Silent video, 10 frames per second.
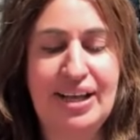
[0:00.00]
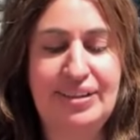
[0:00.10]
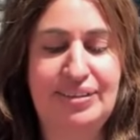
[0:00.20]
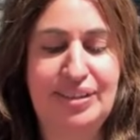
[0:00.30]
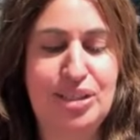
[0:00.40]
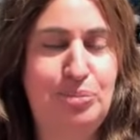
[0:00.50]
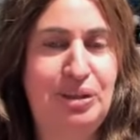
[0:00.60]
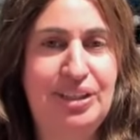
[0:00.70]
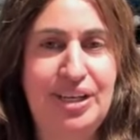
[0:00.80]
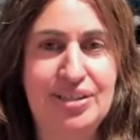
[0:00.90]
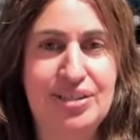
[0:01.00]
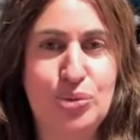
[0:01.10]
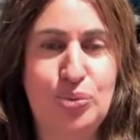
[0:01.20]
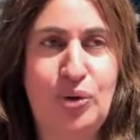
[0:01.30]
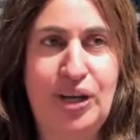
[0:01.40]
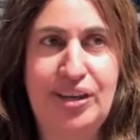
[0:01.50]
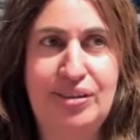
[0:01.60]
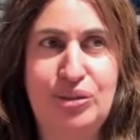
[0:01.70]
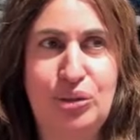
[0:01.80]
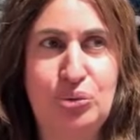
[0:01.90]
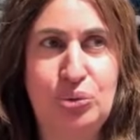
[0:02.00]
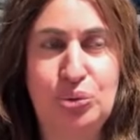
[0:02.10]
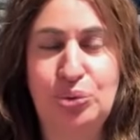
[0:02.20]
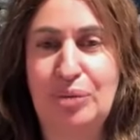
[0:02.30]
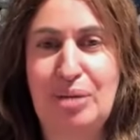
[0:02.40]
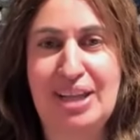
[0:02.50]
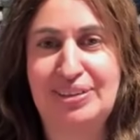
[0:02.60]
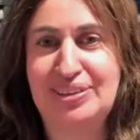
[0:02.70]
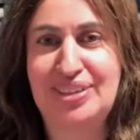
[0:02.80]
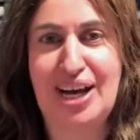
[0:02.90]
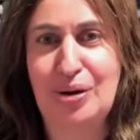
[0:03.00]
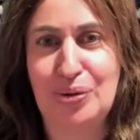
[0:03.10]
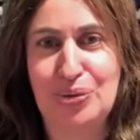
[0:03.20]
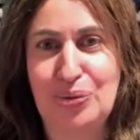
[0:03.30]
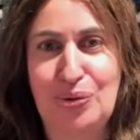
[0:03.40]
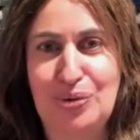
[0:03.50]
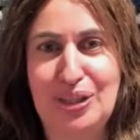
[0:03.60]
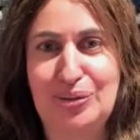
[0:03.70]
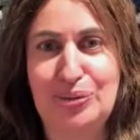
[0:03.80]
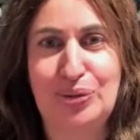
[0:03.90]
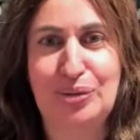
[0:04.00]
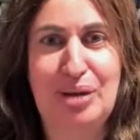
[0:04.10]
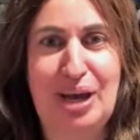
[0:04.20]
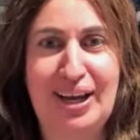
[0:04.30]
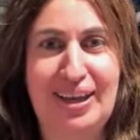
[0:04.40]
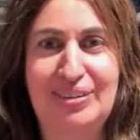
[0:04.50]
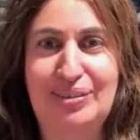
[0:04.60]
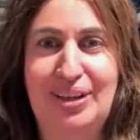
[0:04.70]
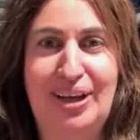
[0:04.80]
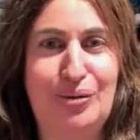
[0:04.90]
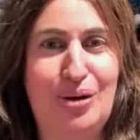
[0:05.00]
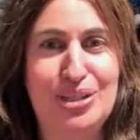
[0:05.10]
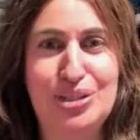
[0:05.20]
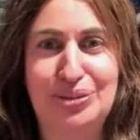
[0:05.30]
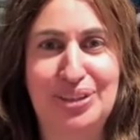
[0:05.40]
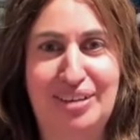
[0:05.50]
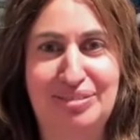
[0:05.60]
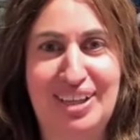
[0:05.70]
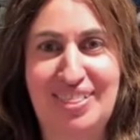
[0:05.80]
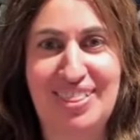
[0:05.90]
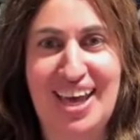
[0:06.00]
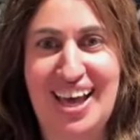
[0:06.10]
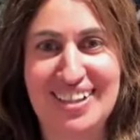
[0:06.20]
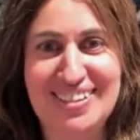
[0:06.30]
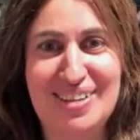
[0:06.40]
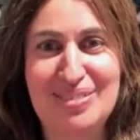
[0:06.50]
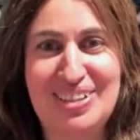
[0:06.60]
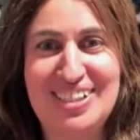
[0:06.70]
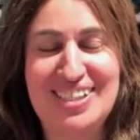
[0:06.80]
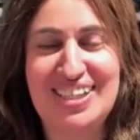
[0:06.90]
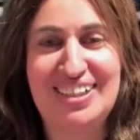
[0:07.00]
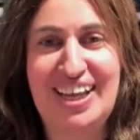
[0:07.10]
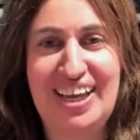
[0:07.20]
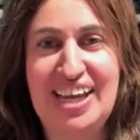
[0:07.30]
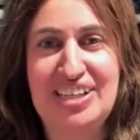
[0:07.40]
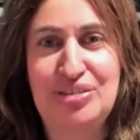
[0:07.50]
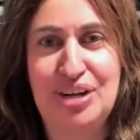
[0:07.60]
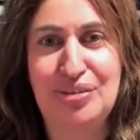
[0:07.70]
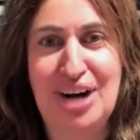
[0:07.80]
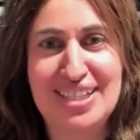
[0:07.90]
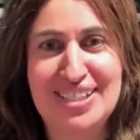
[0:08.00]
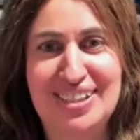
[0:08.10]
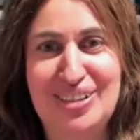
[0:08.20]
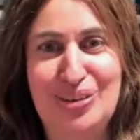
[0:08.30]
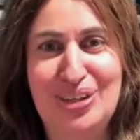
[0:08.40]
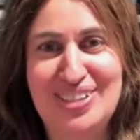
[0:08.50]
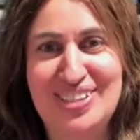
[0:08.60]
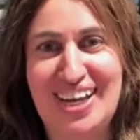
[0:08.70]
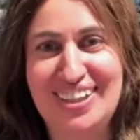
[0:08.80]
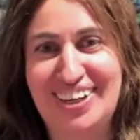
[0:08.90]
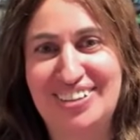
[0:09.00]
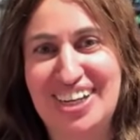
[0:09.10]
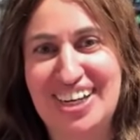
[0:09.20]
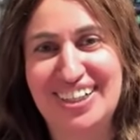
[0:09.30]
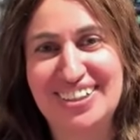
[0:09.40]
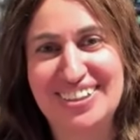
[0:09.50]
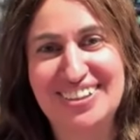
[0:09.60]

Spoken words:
had an experience when you took a pattern down, or when you look back and you're like, oh, I shouldn't have done that? So is there like any regrets in your design career?